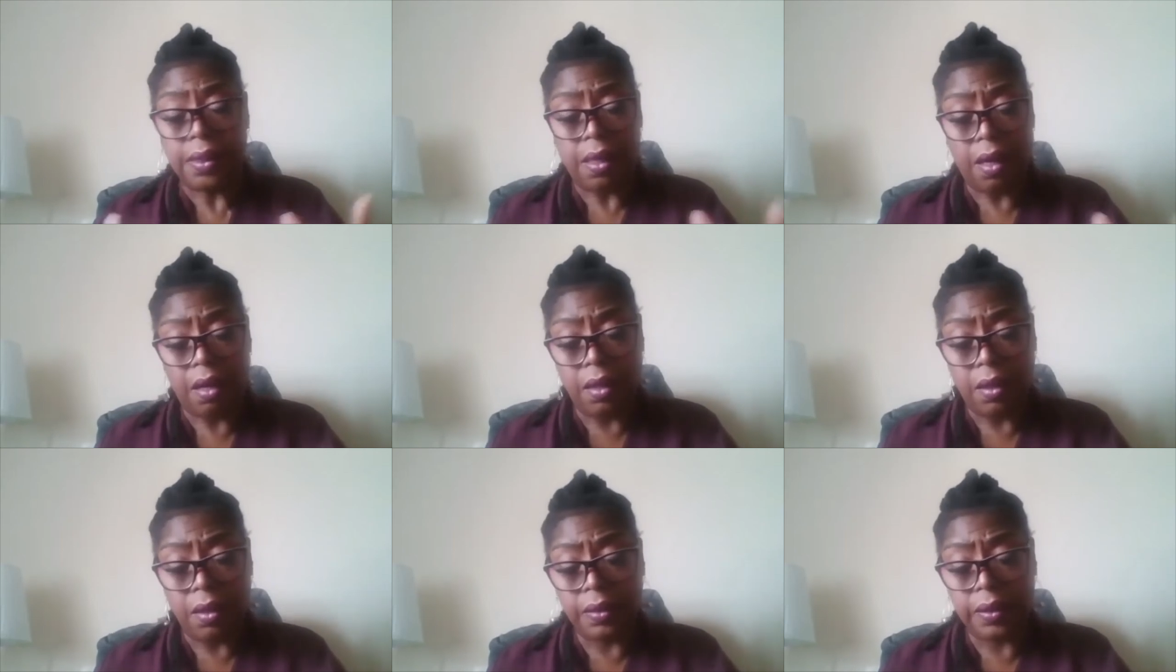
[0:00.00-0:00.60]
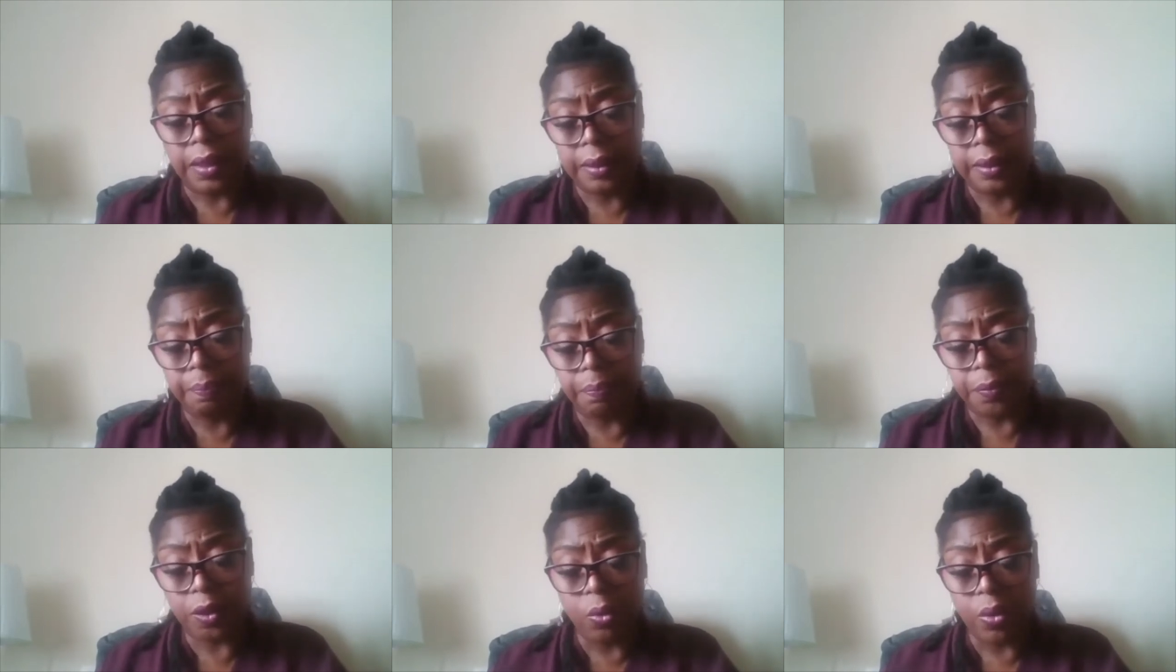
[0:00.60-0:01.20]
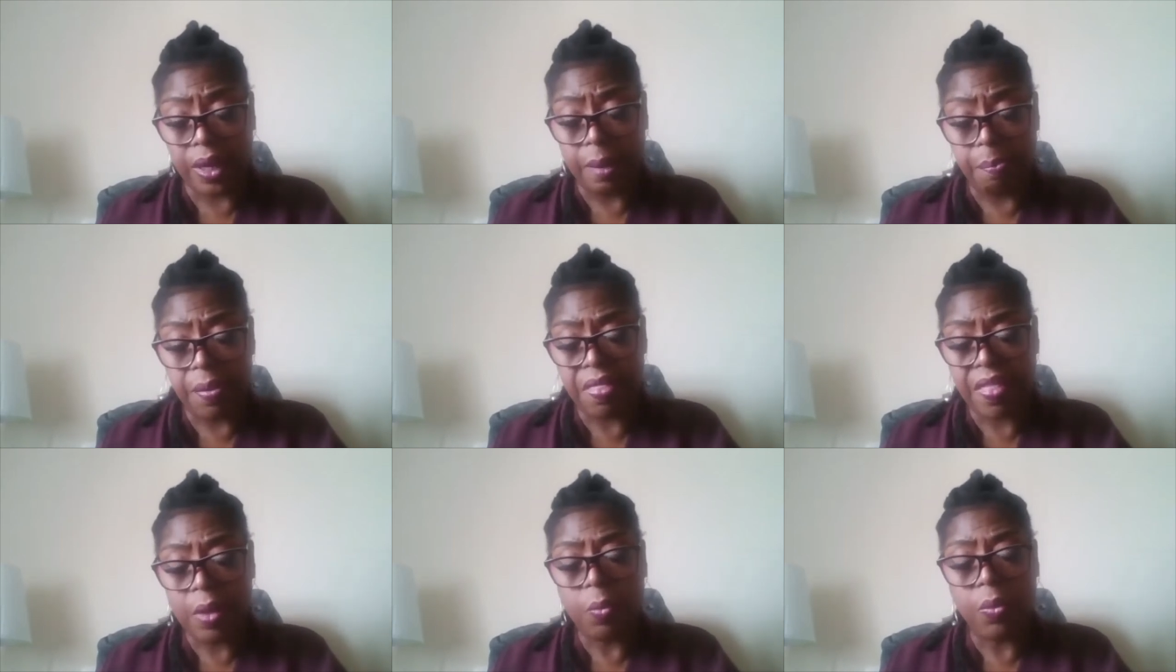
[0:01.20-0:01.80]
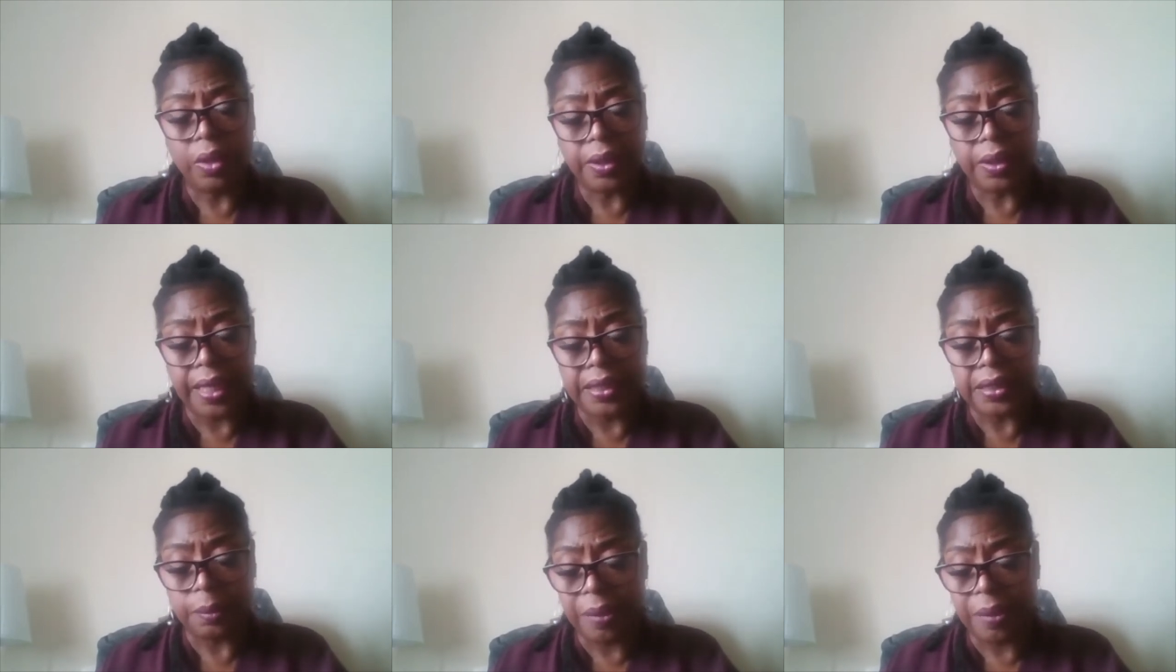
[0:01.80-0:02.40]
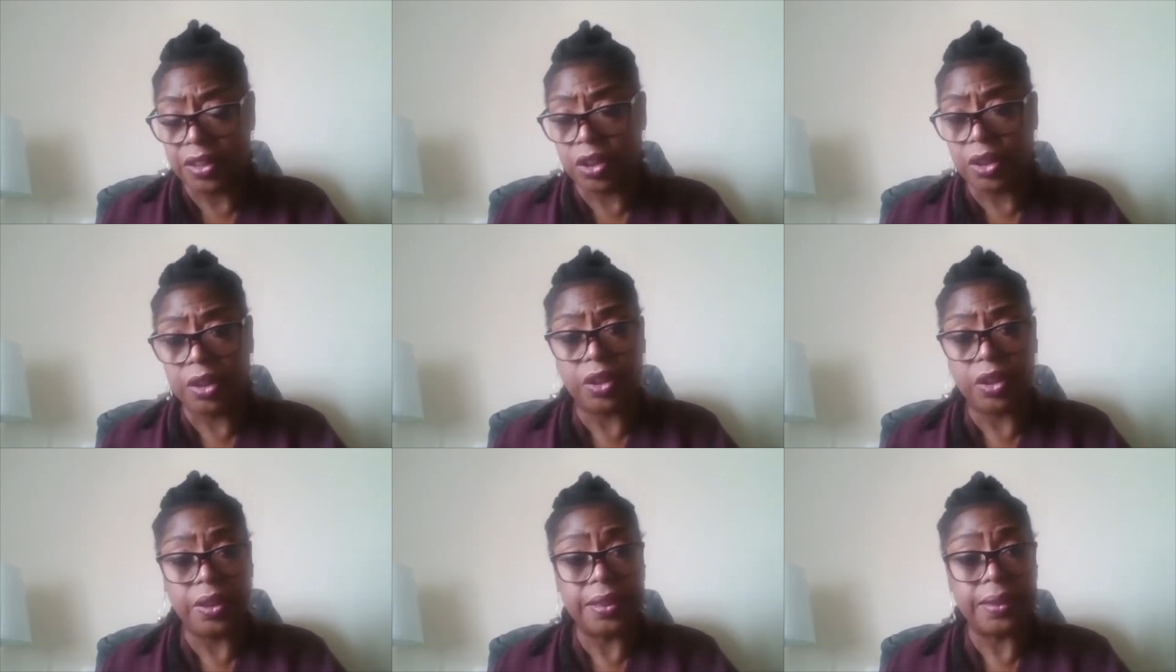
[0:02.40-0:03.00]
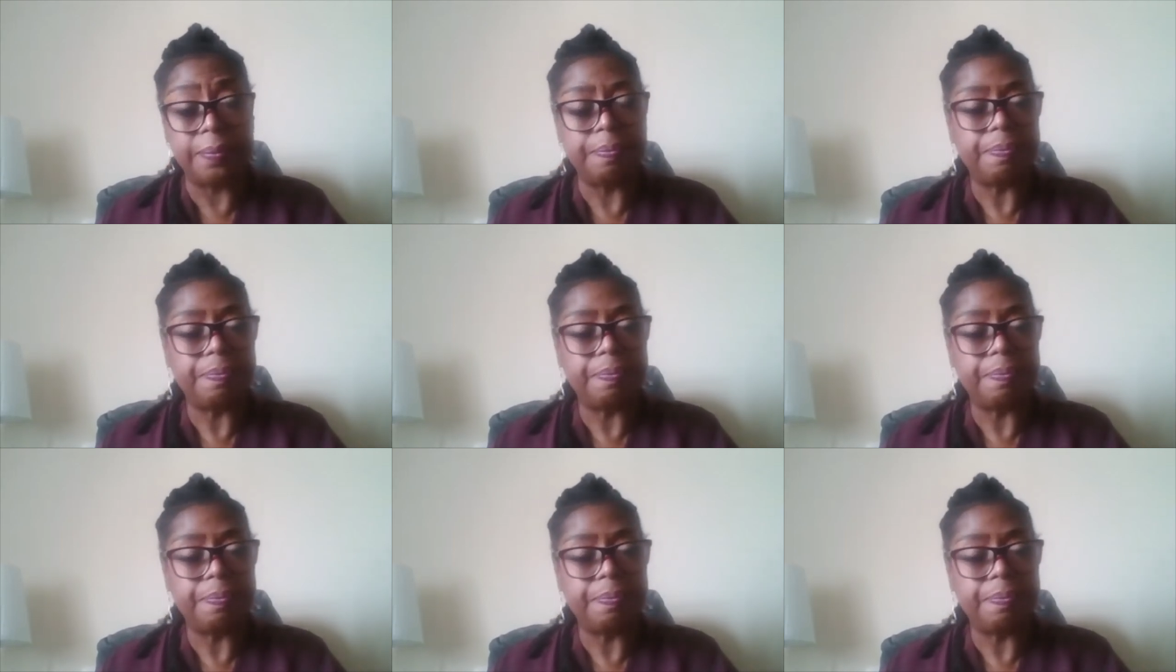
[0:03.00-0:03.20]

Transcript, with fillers: our um, toolkit, but they weren't getting to black churches.